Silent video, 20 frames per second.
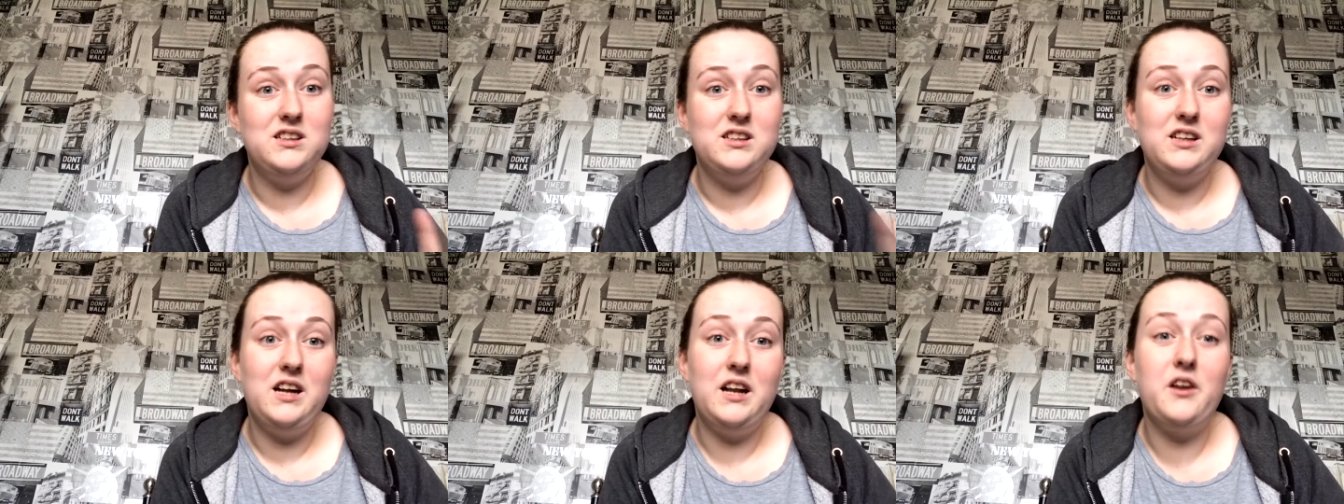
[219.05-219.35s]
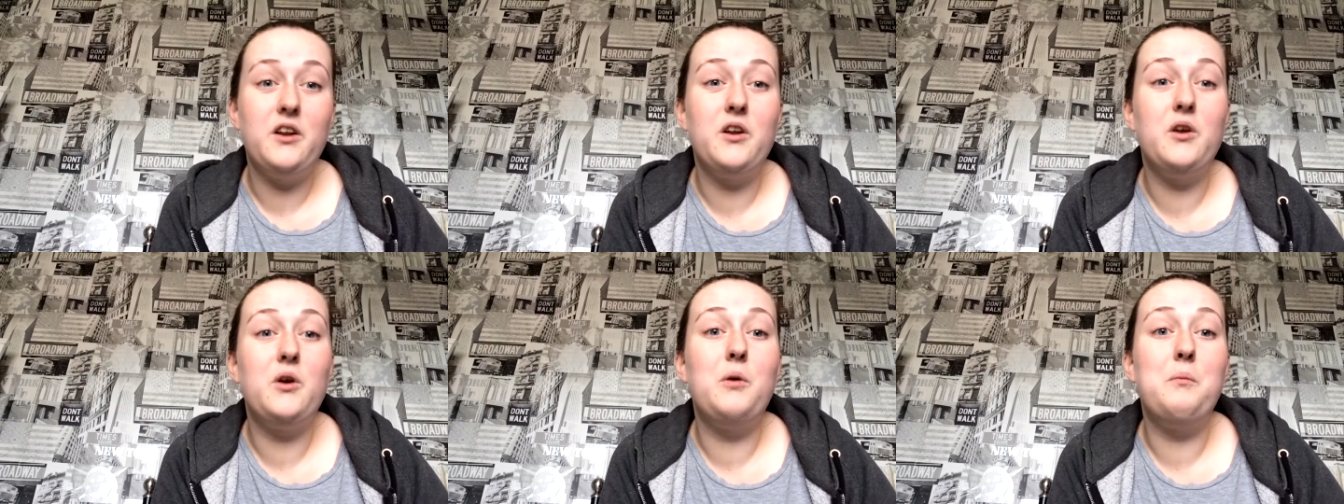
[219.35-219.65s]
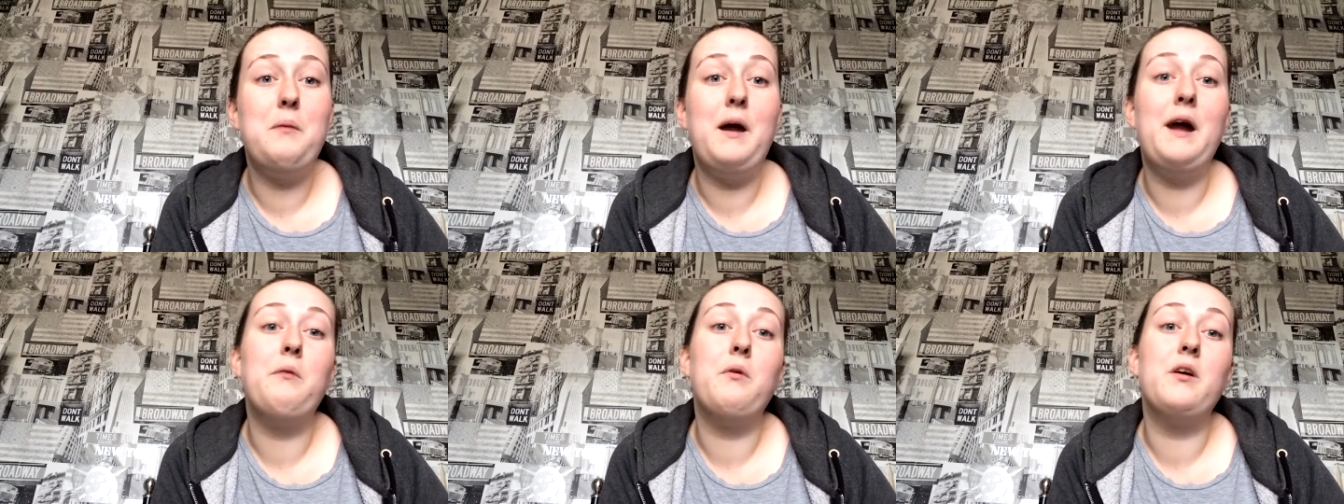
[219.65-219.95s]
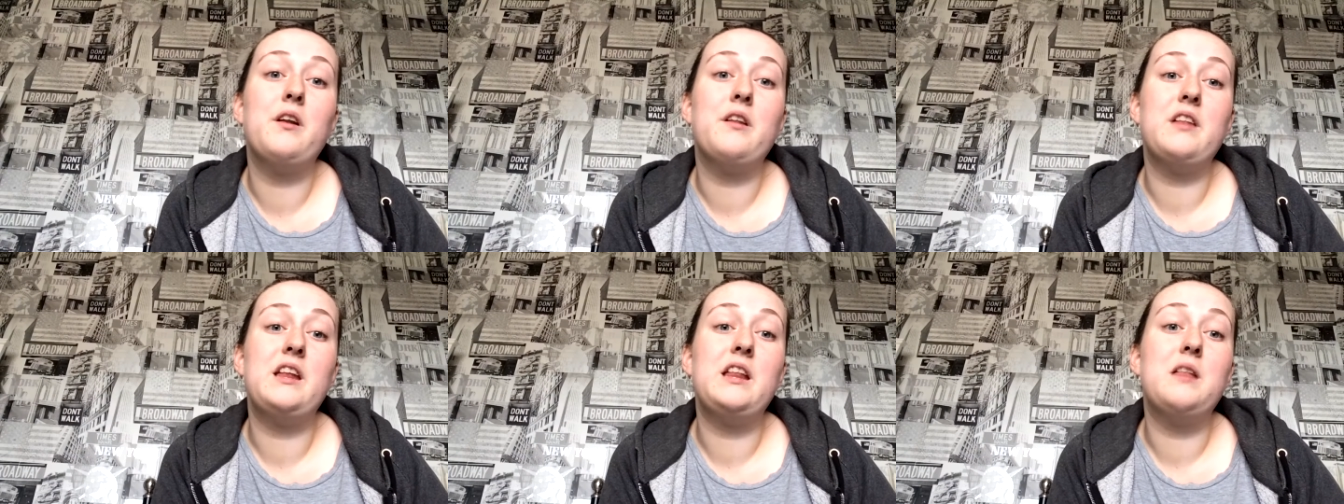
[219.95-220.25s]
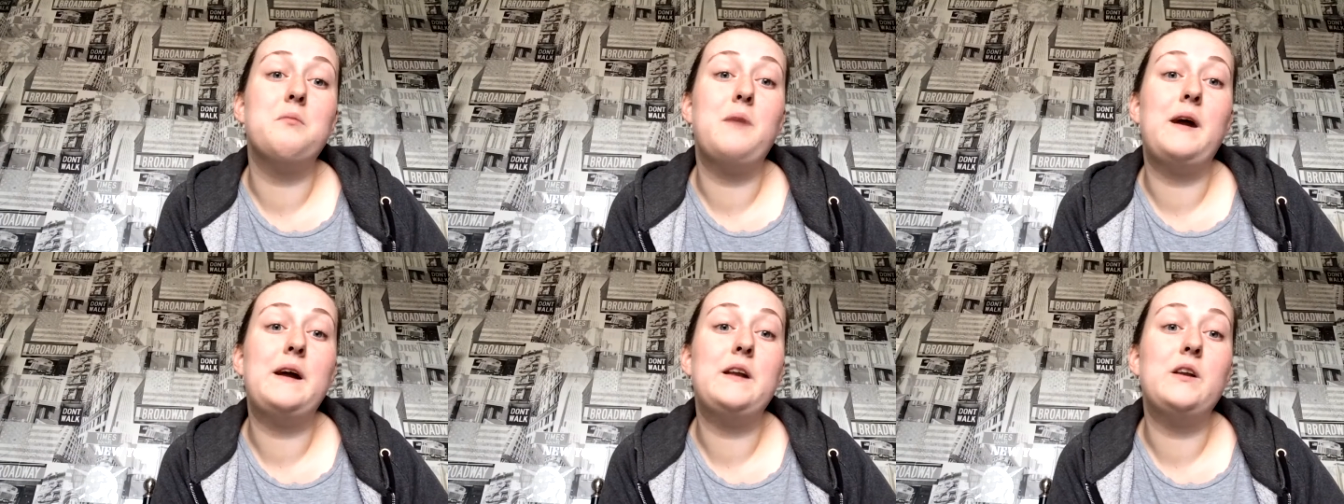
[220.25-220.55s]
I don't know, might want to see
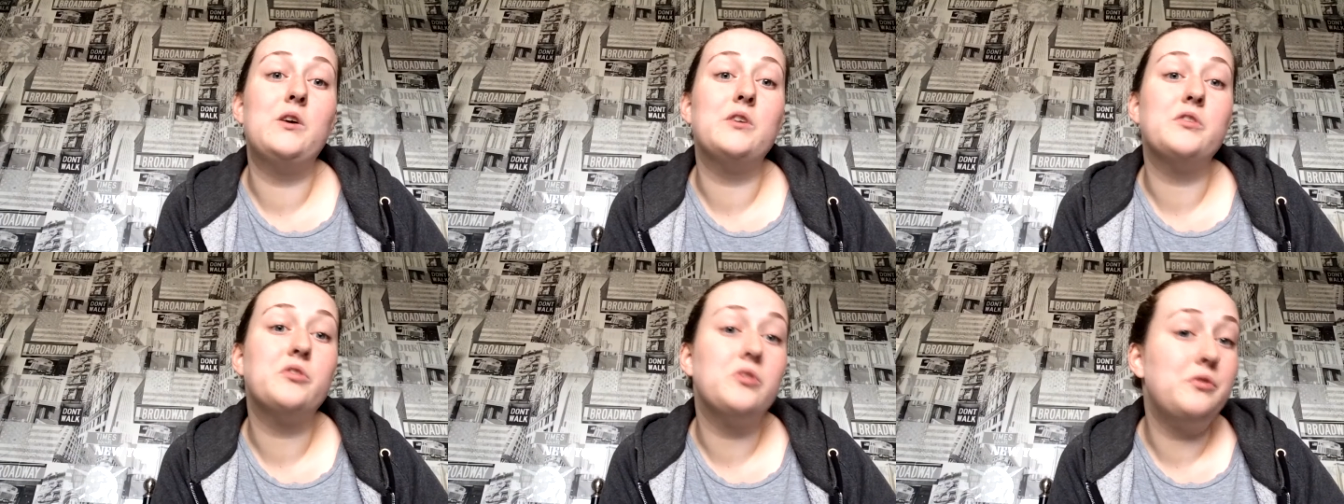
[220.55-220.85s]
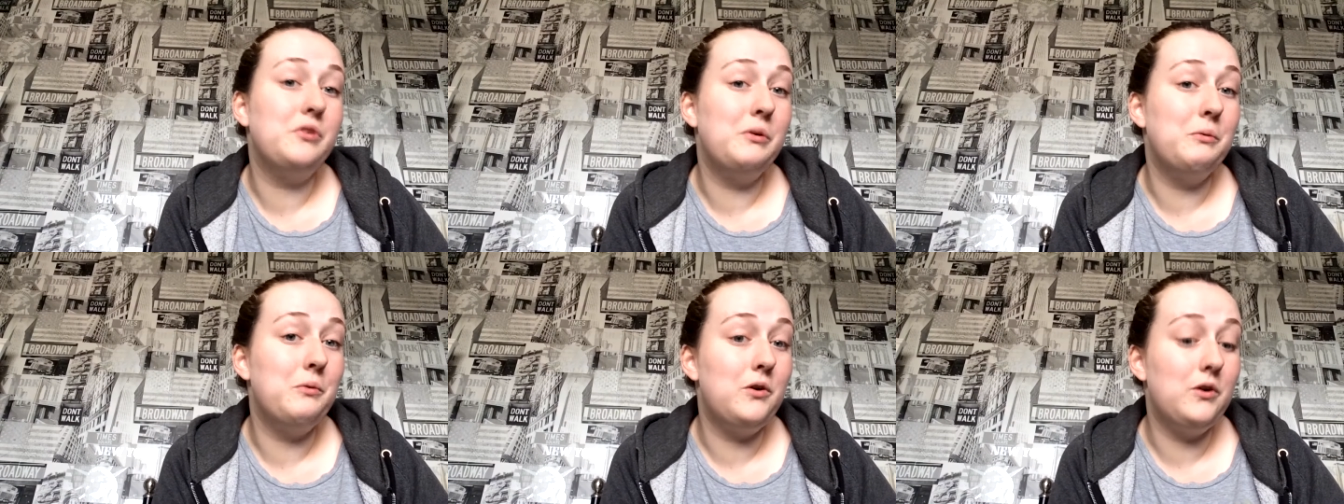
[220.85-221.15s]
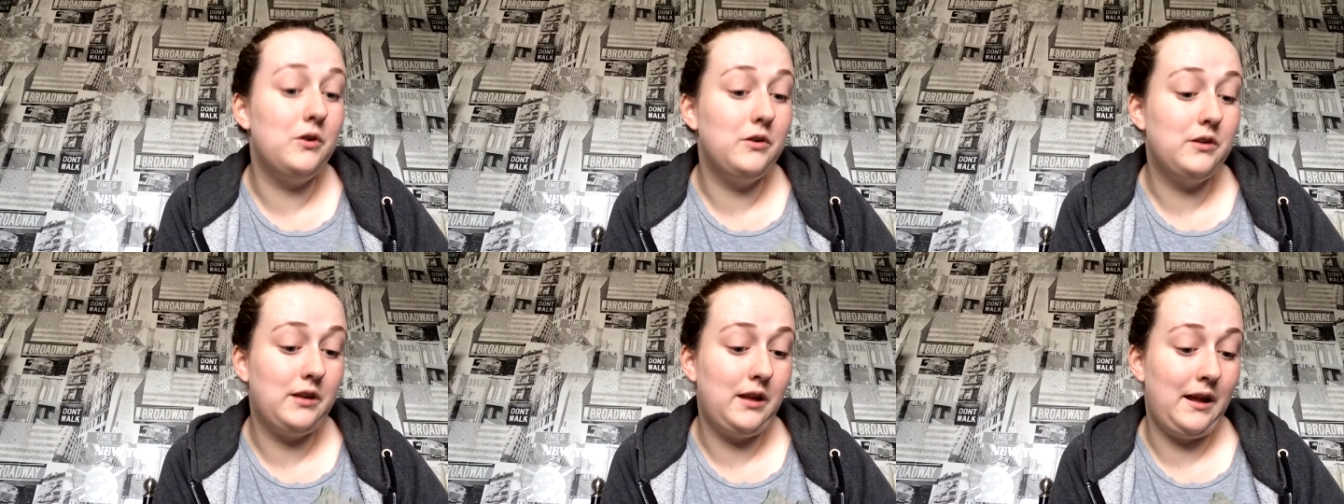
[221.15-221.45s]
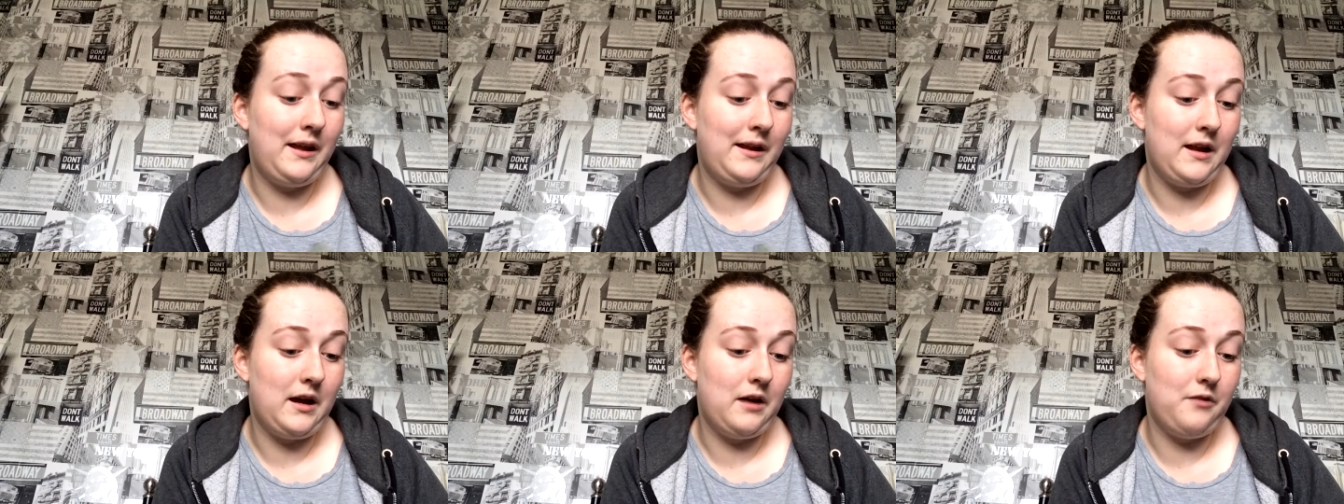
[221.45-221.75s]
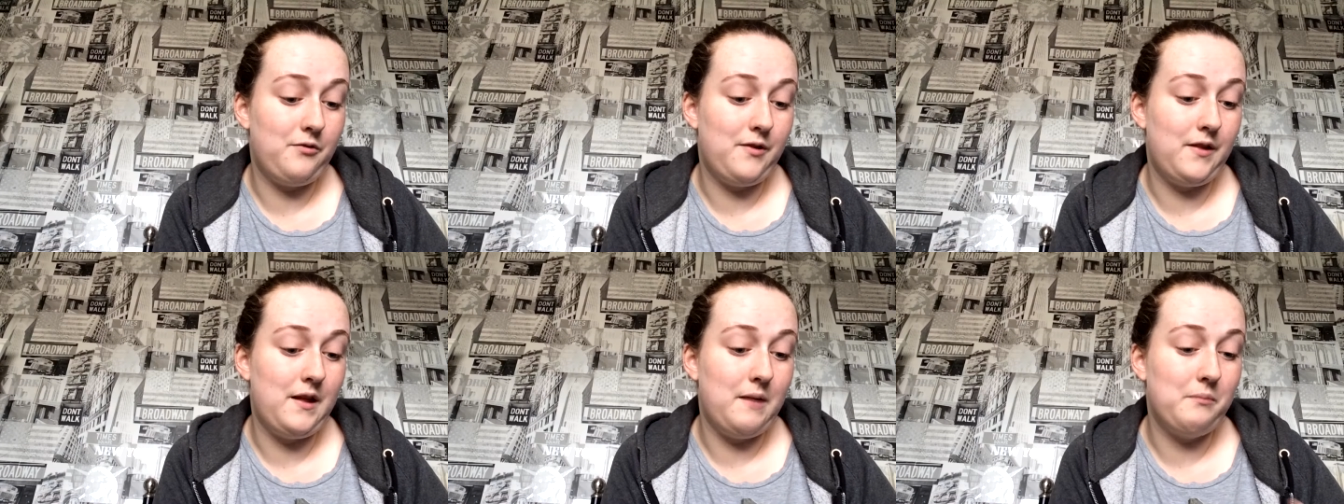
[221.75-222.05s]
them, might not. So if you would, keep an eye
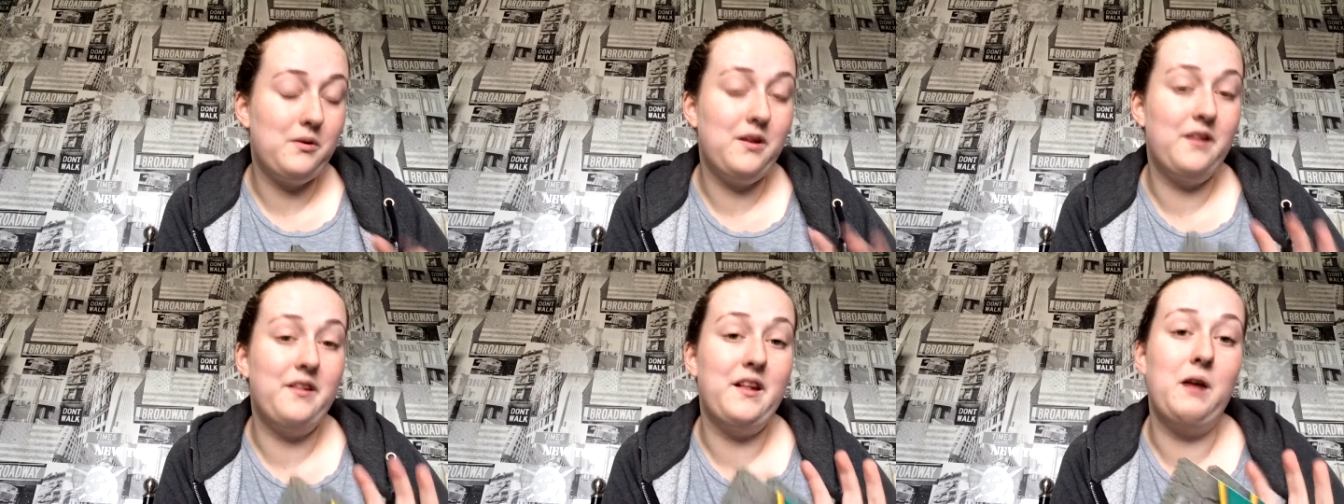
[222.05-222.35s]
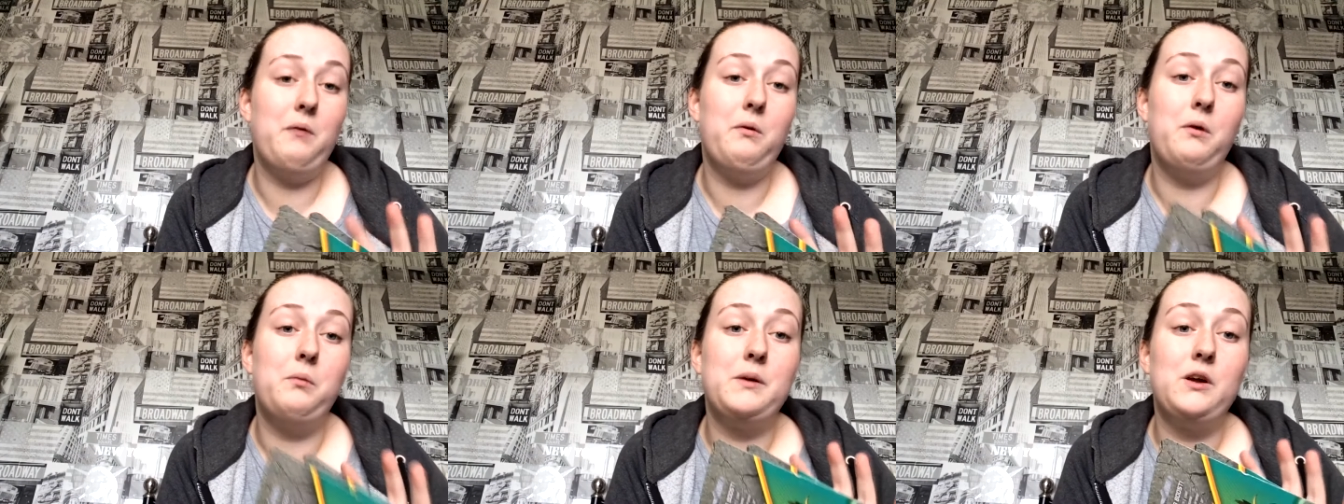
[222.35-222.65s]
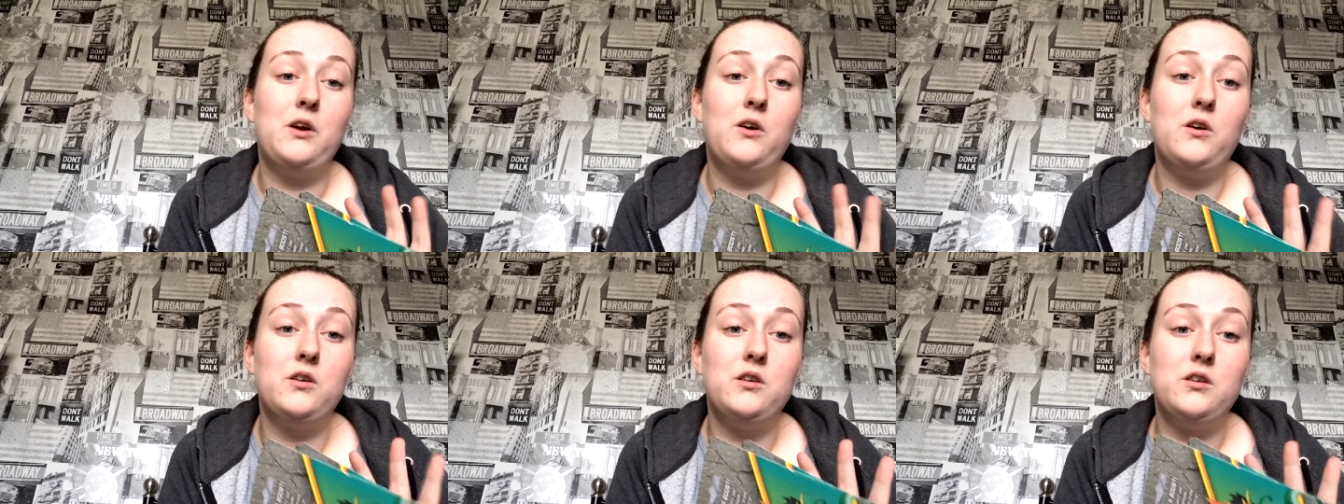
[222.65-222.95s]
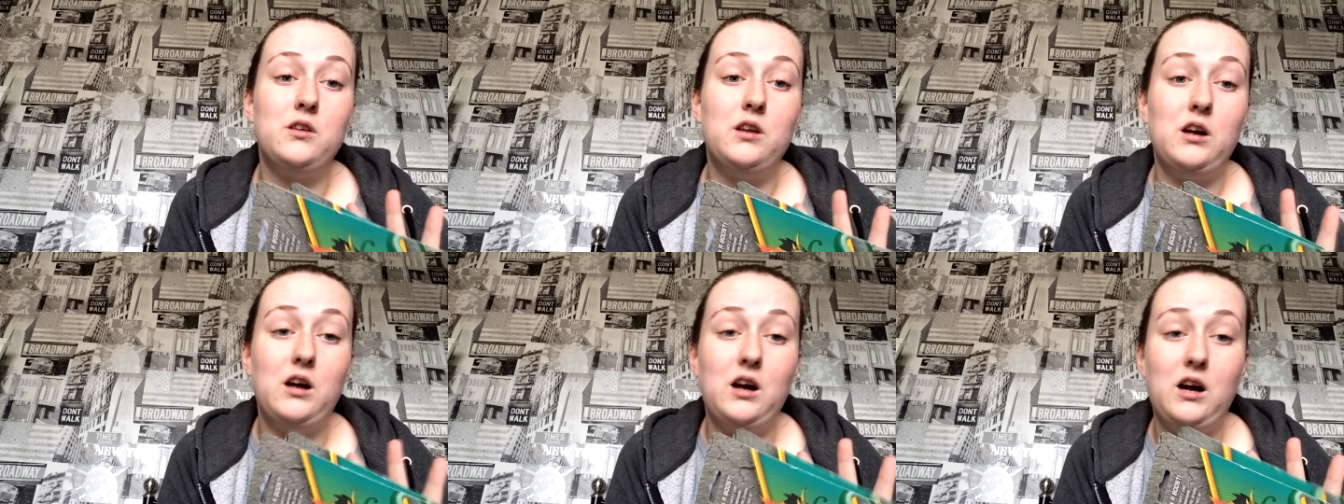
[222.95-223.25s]
out for them because they will be on